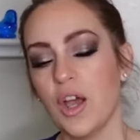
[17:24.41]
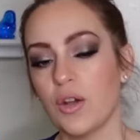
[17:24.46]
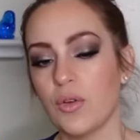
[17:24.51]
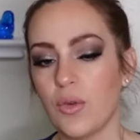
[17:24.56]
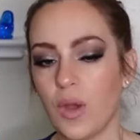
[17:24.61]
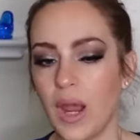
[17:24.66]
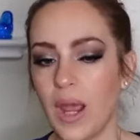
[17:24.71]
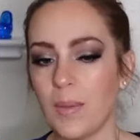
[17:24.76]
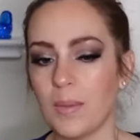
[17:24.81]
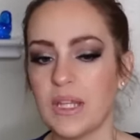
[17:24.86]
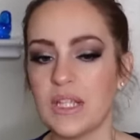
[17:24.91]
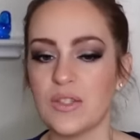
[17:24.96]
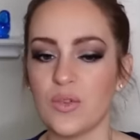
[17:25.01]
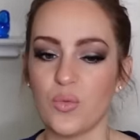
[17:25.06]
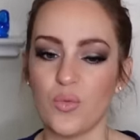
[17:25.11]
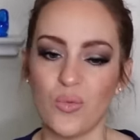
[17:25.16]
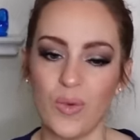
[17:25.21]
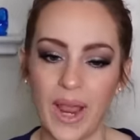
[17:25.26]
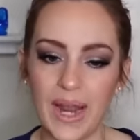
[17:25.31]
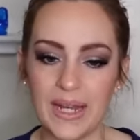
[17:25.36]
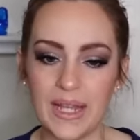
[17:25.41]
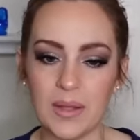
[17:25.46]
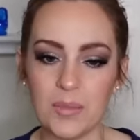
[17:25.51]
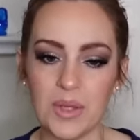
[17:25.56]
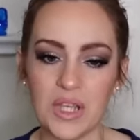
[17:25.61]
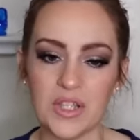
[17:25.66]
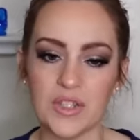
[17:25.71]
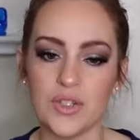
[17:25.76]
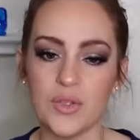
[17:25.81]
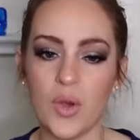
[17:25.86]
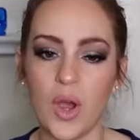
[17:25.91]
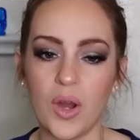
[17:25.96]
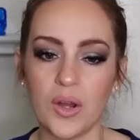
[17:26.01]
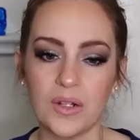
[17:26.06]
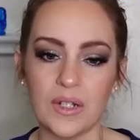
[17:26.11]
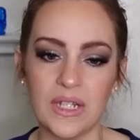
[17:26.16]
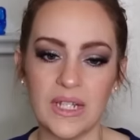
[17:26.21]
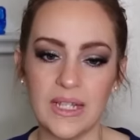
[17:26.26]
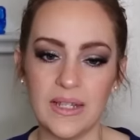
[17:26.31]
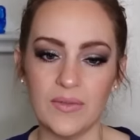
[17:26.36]
Grammys ready because you
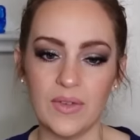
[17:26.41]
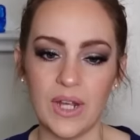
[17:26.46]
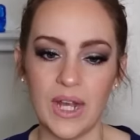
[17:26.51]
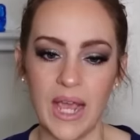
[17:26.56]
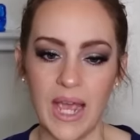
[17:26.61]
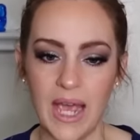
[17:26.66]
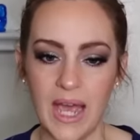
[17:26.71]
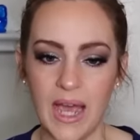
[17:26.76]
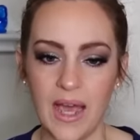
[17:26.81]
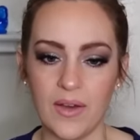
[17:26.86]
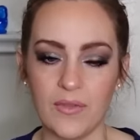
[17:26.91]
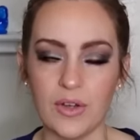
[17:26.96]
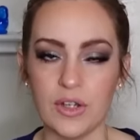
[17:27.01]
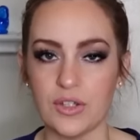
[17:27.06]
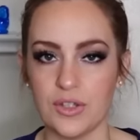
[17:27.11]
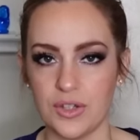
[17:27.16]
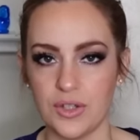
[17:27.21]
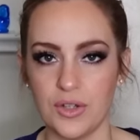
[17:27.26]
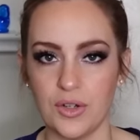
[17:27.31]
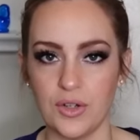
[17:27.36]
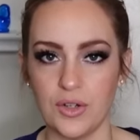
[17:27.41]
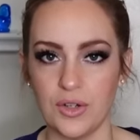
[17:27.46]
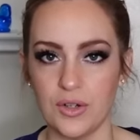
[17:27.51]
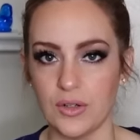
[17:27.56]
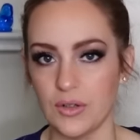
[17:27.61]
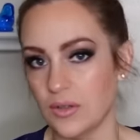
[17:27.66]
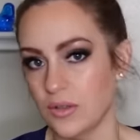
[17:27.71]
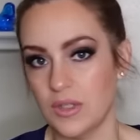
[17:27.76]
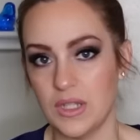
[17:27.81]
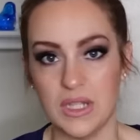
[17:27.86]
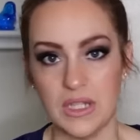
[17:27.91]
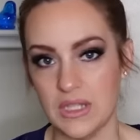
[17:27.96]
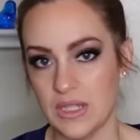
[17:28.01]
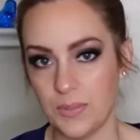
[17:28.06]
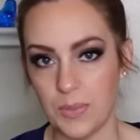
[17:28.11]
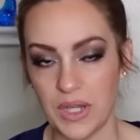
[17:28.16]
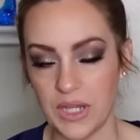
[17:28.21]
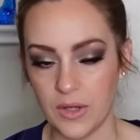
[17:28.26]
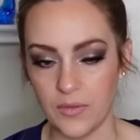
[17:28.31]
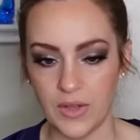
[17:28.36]
hardly even have a skirt to
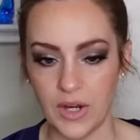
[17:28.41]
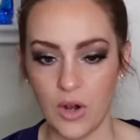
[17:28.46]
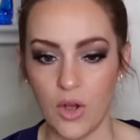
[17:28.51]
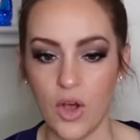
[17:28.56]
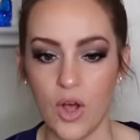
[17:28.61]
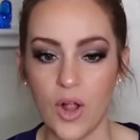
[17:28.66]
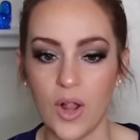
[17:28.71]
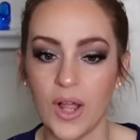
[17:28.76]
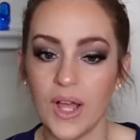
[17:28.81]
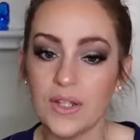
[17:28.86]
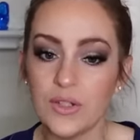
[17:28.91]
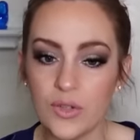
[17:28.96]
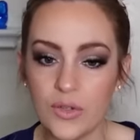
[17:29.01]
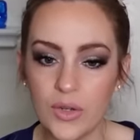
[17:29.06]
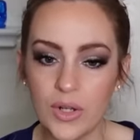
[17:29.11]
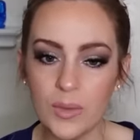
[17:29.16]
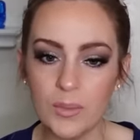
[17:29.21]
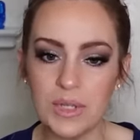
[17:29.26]
speak of at all, and you're going to